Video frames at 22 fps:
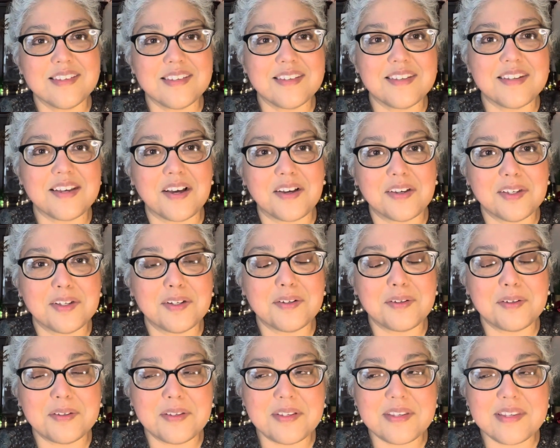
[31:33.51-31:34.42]

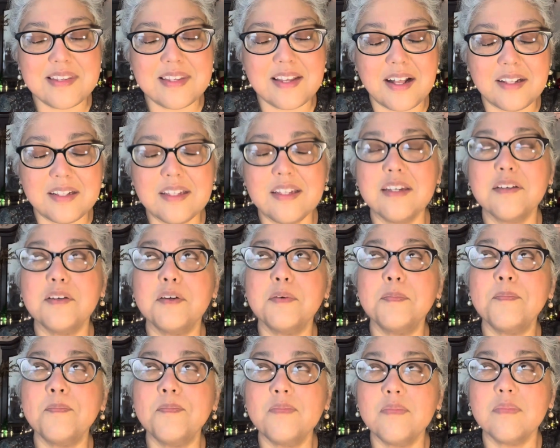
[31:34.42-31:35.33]
stellium
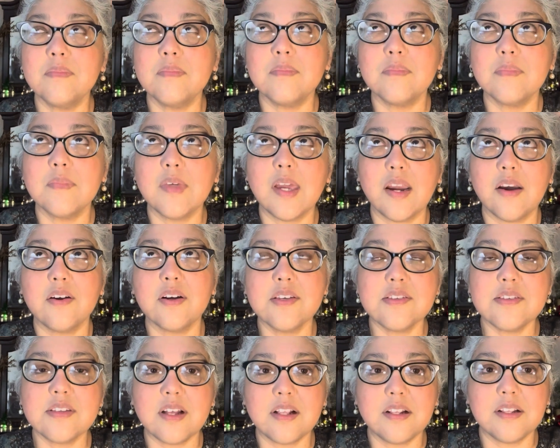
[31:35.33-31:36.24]
stellium
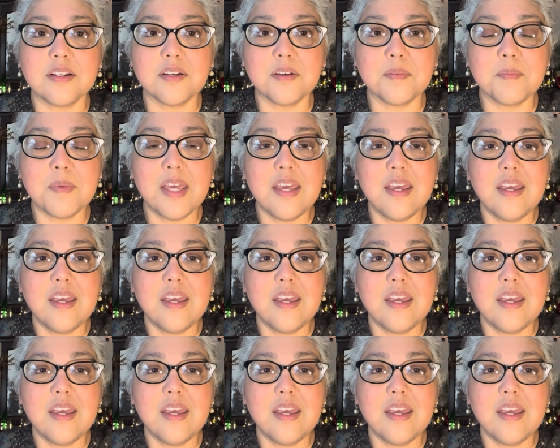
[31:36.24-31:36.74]
aries stellium